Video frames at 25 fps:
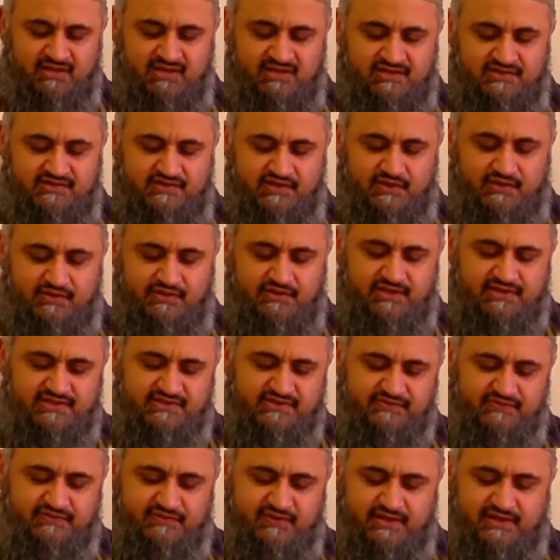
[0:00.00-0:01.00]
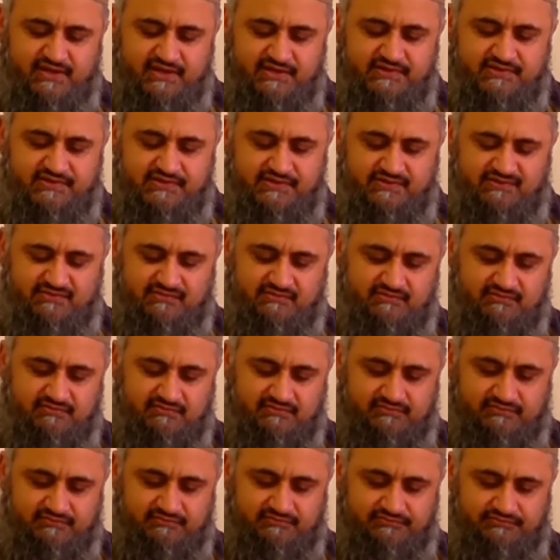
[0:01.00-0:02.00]
so this verse
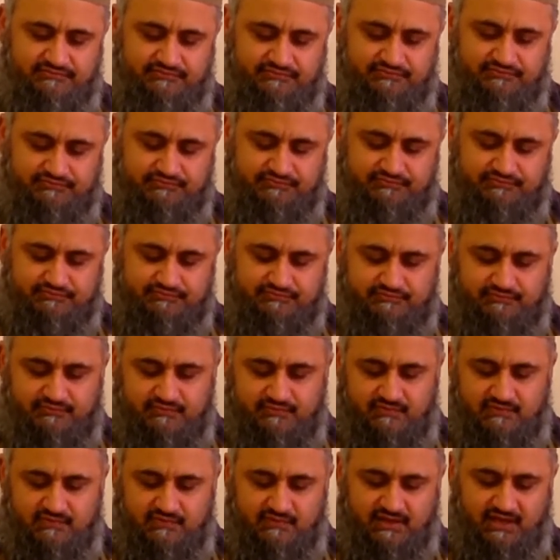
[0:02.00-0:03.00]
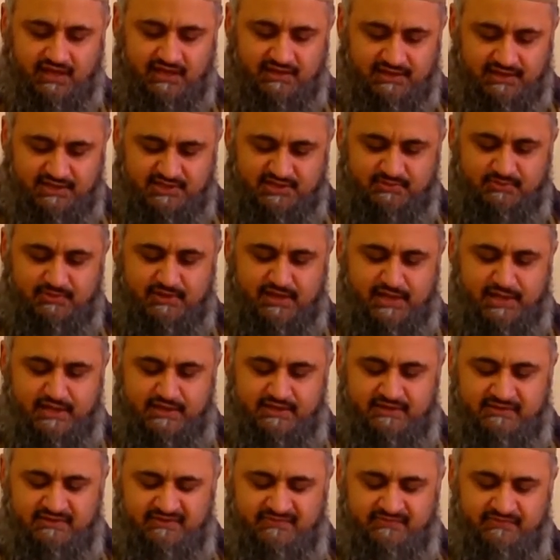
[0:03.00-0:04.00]
can
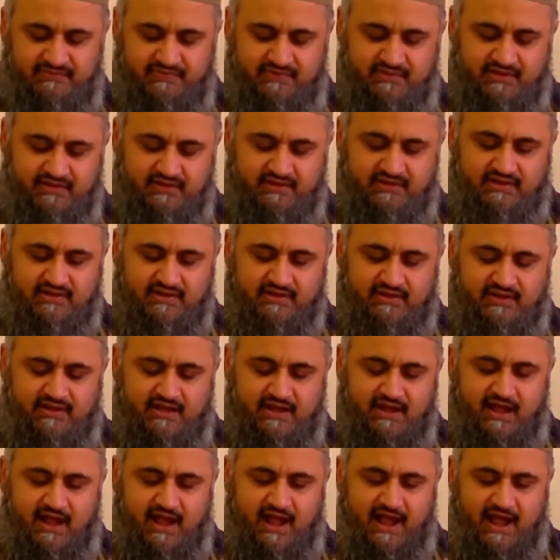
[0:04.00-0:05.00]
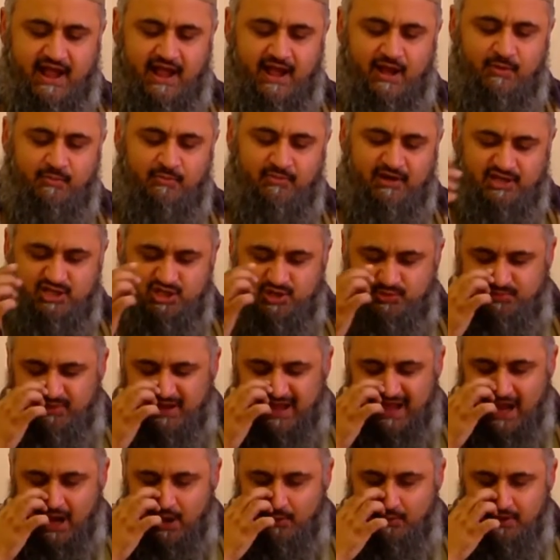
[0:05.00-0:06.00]
explain how much
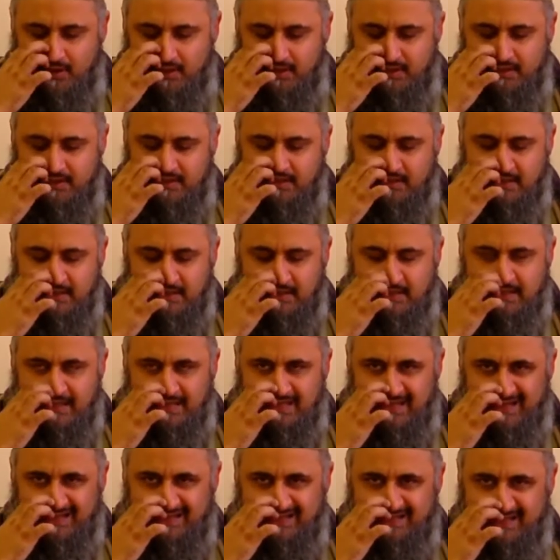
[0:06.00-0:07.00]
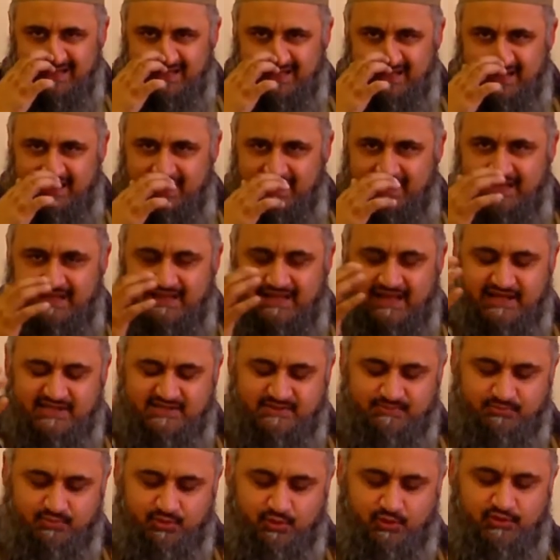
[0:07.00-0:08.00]
power Allah has
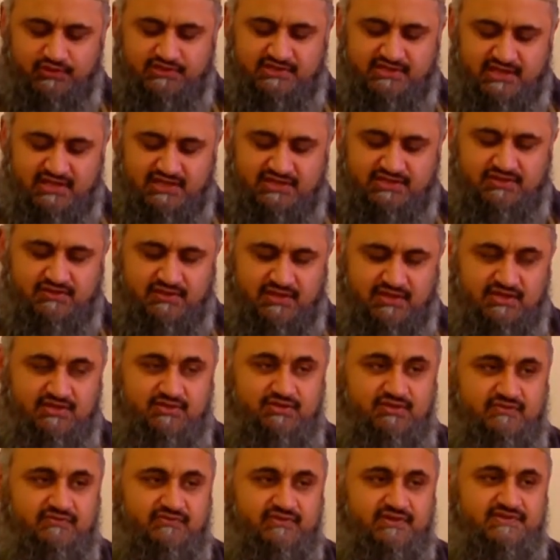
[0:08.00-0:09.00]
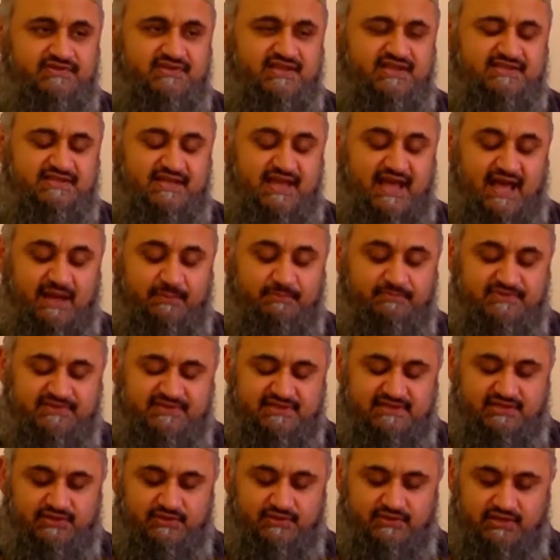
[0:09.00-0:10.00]
put into the universe is
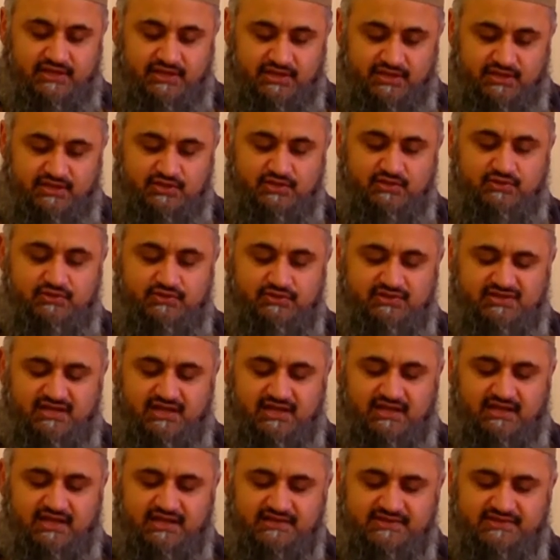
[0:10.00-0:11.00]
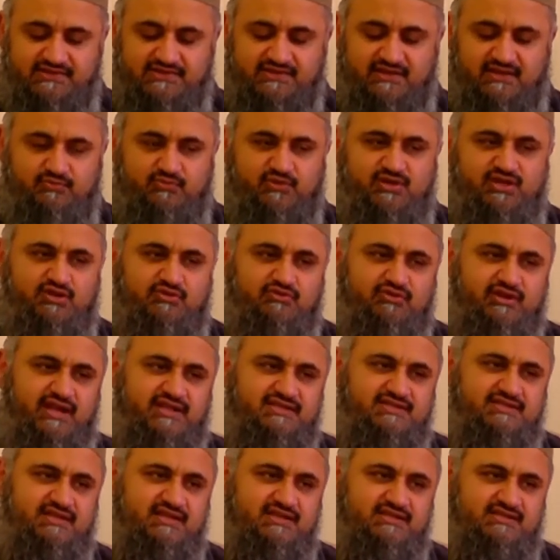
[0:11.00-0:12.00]
absolutely huge. Allah said we
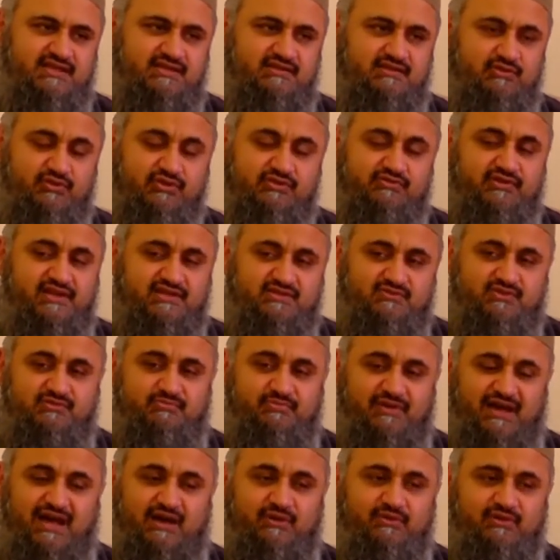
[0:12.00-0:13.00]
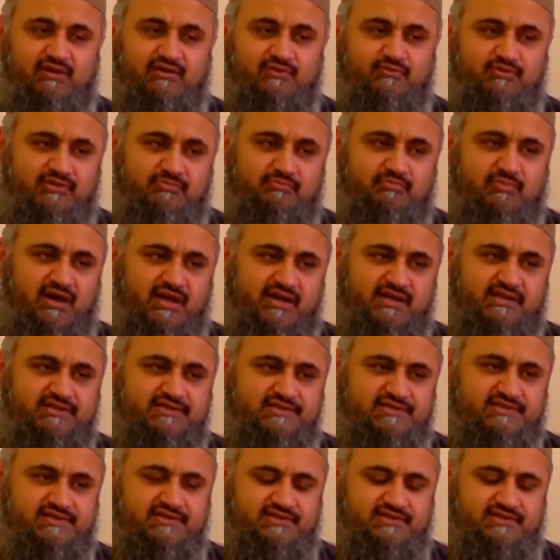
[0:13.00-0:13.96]
created it. He said, look, we created it with power, with might.